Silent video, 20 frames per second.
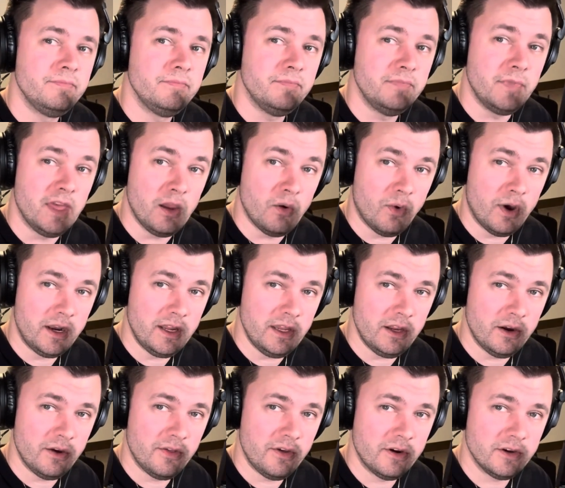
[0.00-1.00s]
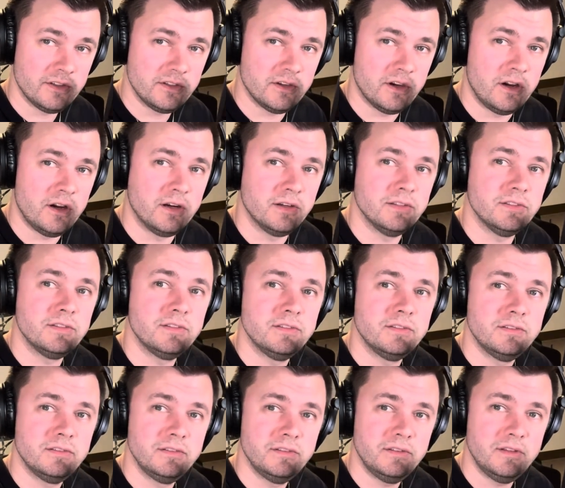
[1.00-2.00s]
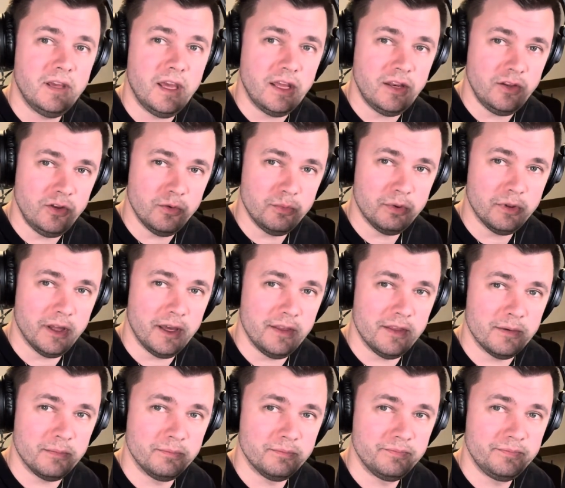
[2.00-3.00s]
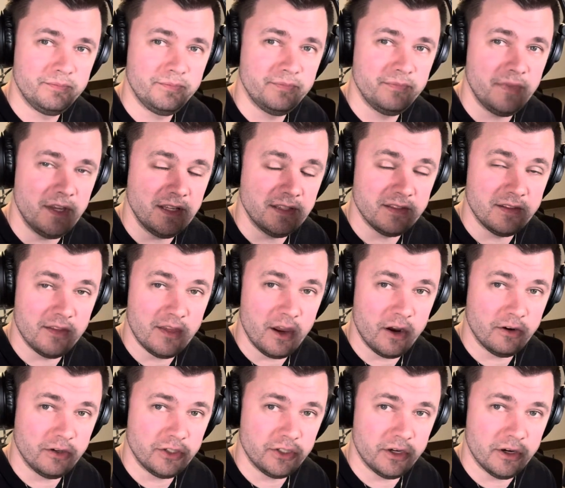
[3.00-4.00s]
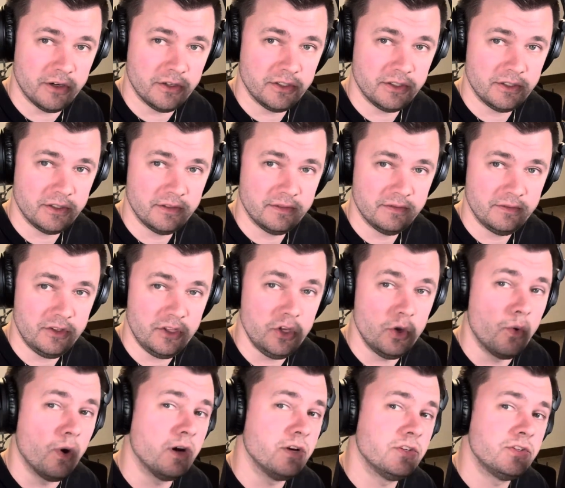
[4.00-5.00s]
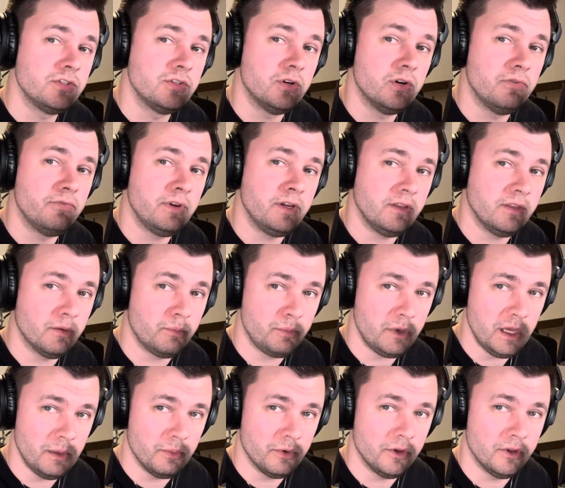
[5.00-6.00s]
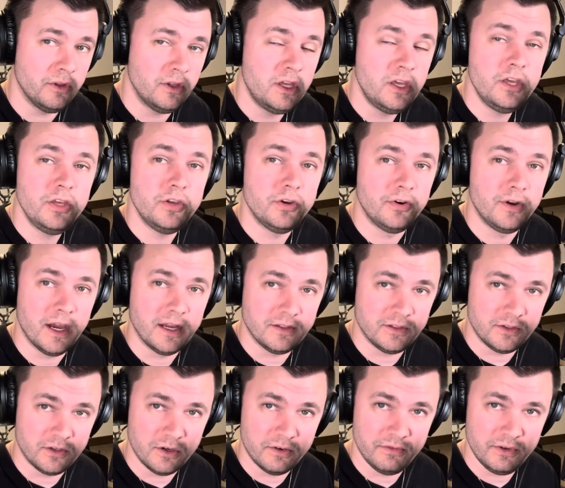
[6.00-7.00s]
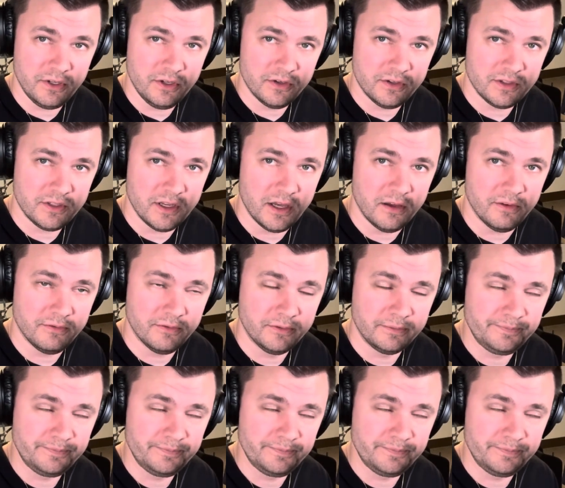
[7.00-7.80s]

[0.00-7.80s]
They want to hear their songs, and you play them. It's their church. You are serving the people. You're not serving yourself.